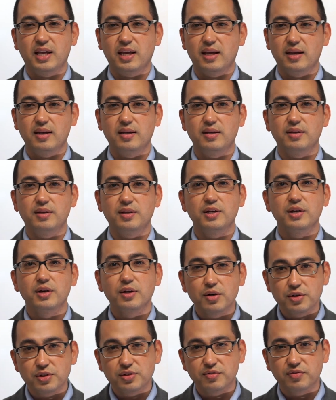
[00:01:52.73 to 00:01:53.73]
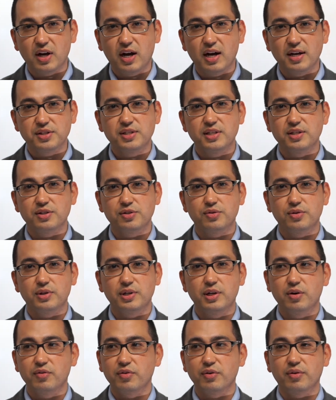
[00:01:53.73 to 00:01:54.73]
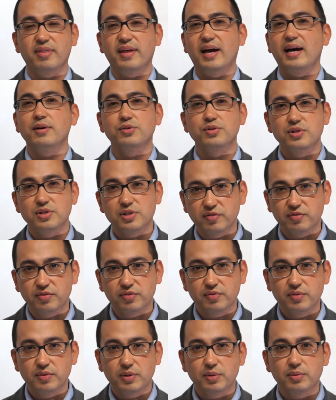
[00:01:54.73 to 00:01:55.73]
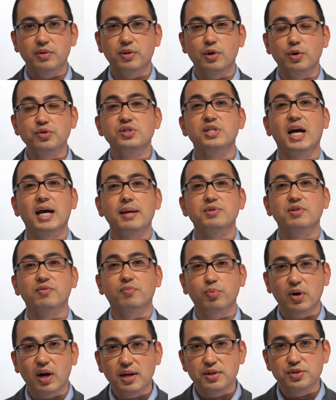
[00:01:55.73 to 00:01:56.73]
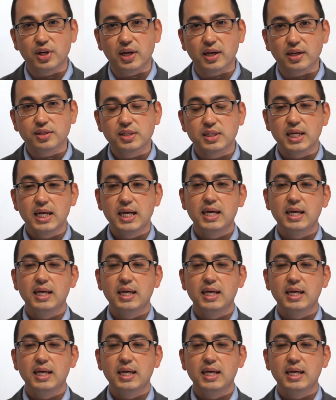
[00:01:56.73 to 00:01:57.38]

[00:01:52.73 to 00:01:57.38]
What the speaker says: and years of cost history over thousands of those types of projects.